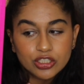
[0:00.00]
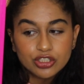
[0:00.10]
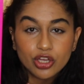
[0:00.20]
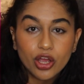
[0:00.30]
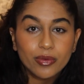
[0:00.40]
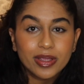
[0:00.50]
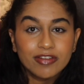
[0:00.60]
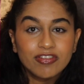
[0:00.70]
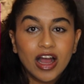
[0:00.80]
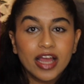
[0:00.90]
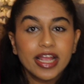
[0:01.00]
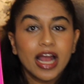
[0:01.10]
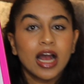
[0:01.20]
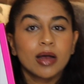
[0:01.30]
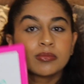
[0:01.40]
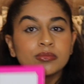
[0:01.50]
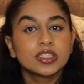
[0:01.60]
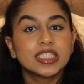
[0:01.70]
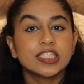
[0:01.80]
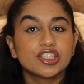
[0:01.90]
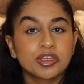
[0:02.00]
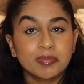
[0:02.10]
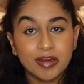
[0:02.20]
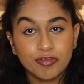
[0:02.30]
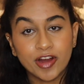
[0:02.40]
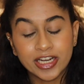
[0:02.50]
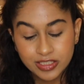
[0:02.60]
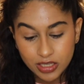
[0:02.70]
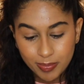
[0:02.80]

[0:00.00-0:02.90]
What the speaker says: So if I am teaching my friend